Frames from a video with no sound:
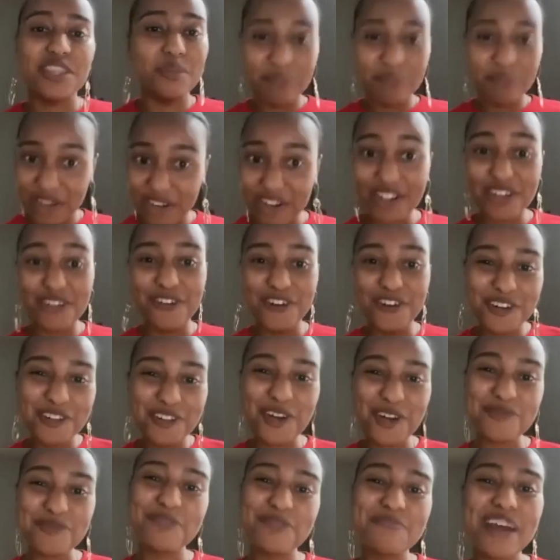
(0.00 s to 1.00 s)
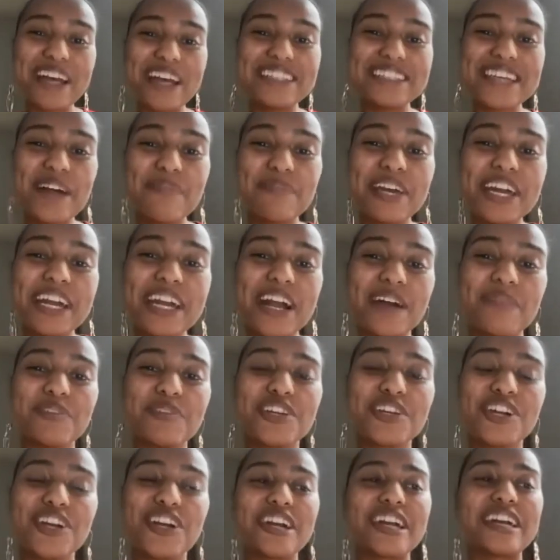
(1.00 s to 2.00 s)
in the middle of a global pandemic.
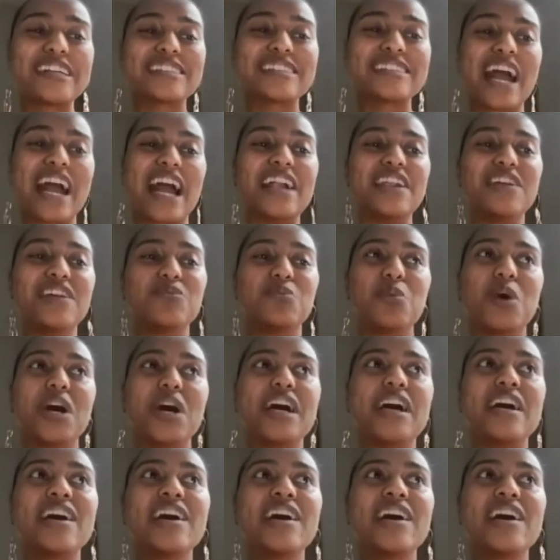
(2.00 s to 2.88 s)
I'm curious kind of